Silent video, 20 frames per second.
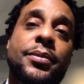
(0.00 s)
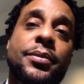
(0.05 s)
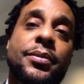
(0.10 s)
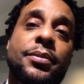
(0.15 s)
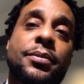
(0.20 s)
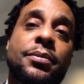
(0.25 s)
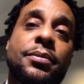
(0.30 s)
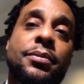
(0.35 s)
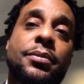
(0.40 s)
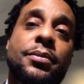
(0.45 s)

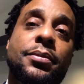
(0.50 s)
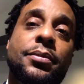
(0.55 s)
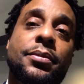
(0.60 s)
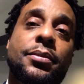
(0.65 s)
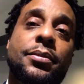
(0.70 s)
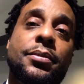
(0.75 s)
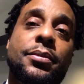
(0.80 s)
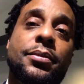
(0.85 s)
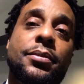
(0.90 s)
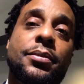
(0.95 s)

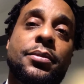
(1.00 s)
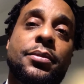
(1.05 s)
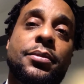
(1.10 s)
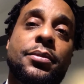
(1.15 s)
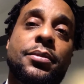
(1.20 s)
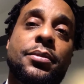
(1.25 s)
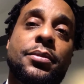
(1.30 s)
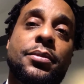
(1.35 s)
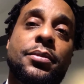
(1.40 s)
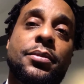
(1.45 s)

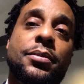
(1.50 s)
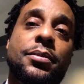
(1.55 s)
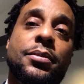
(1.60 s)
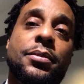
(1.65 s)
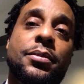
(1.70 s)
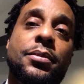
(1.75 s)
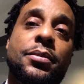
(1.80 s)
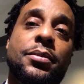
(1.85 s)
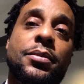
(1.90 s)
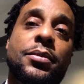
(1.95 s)

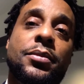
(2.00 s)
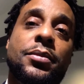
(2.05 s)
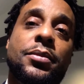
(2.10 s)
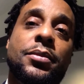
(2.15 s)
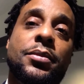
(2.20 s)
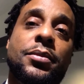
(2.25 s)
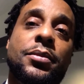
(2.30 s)
Nobody speaks.